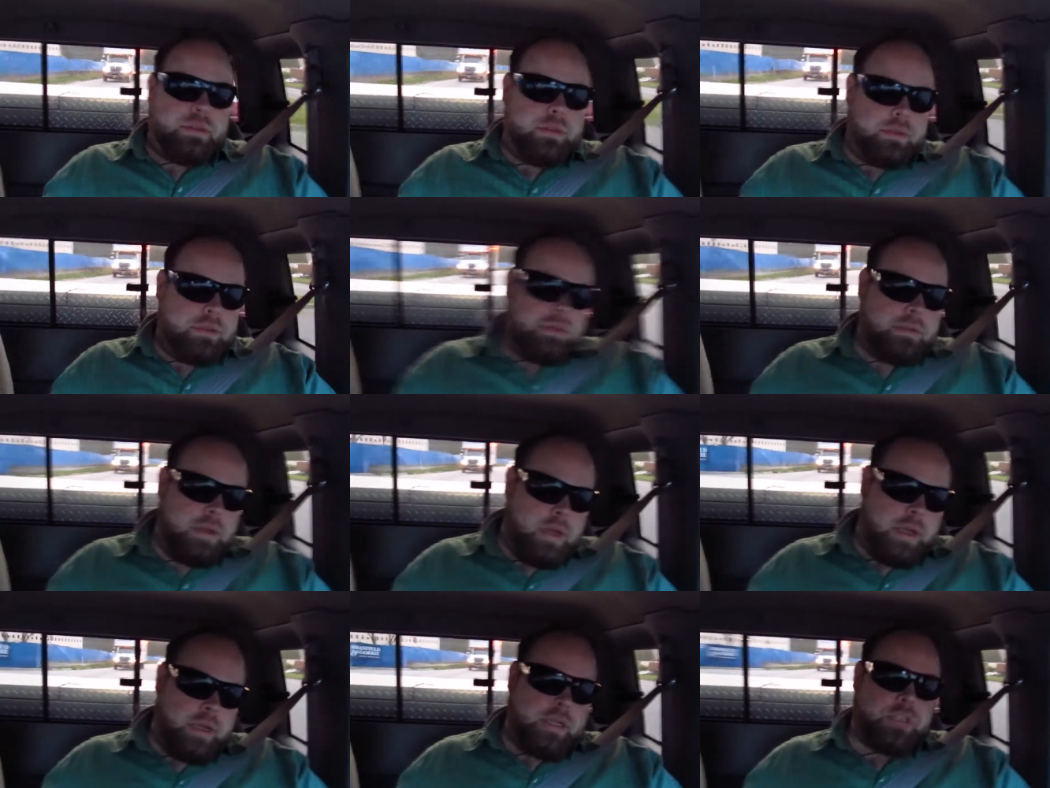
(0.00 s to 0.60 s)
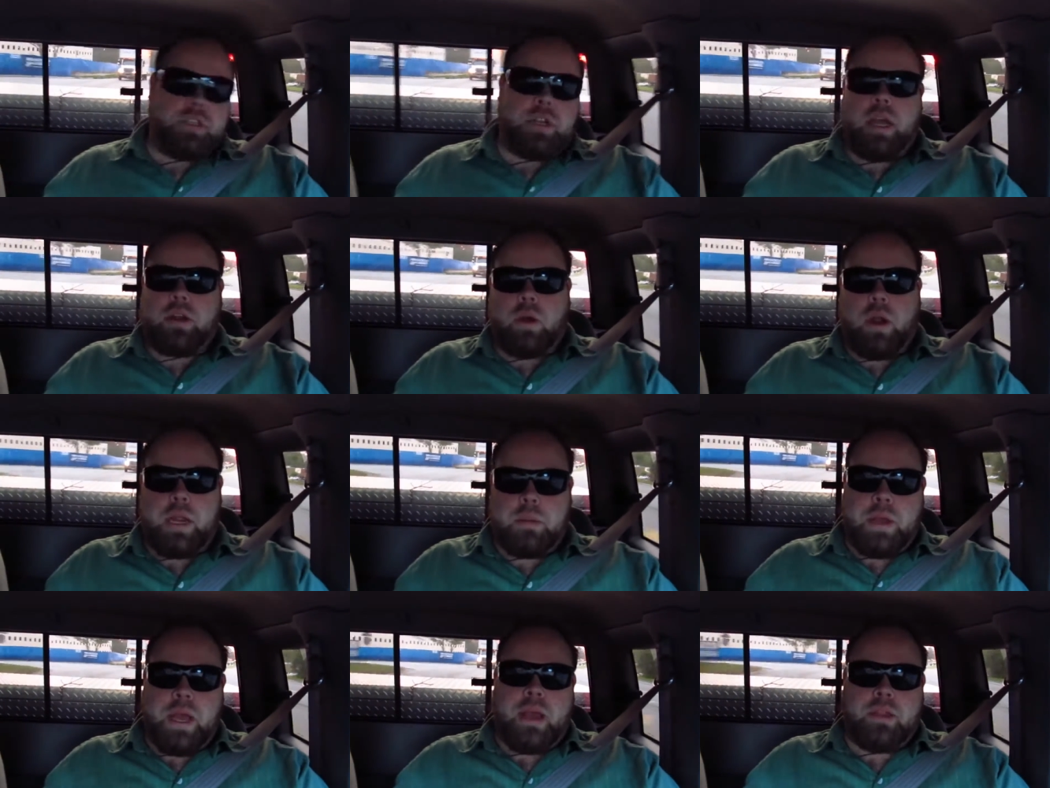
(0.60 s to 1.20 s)
Because uh, you're not
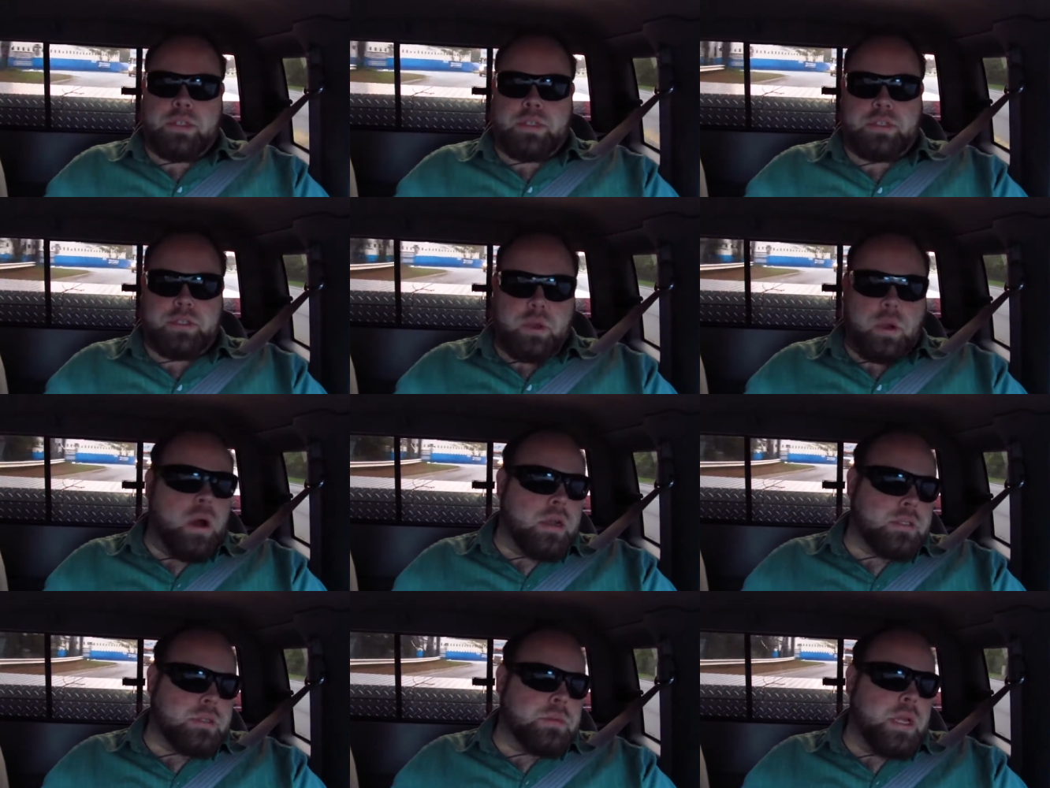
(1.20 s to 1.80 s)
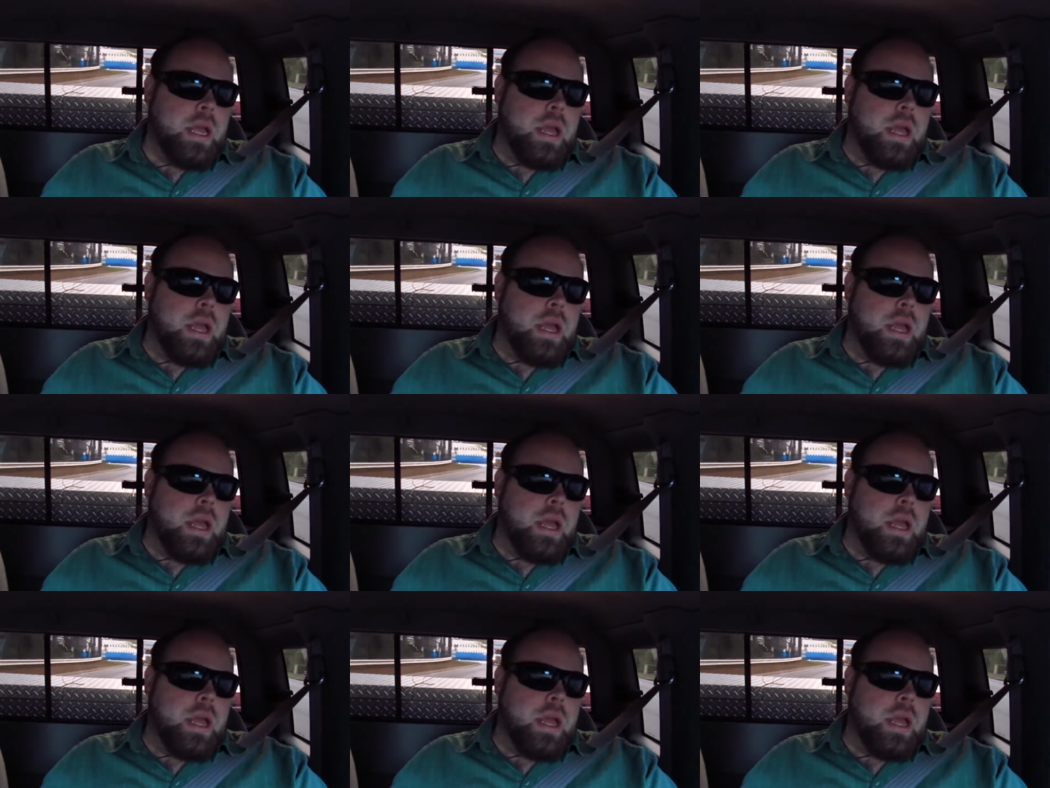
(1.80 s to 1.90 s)
crying about how this is so awesome.